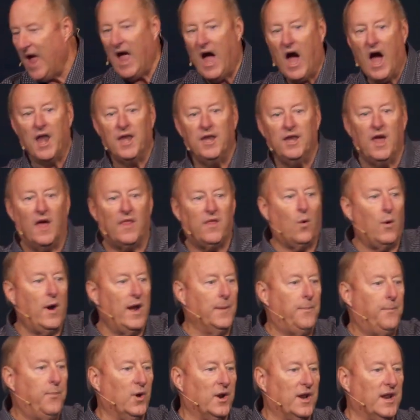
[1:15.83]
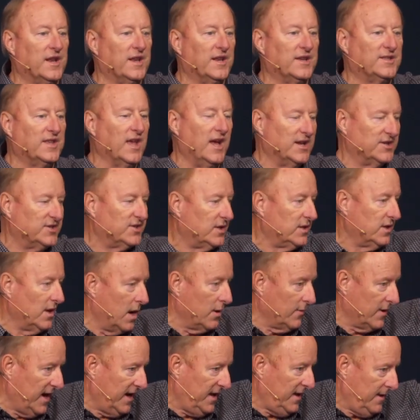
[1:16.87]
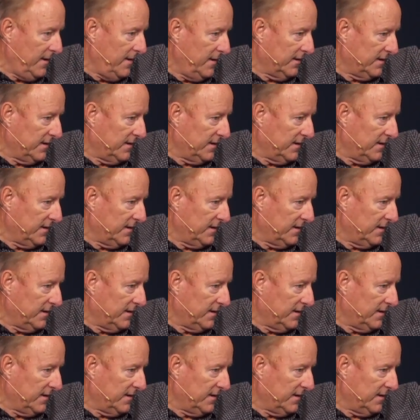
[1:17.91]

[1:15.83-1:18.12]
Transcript: Amen. Another way to put it is this. Y'all ready?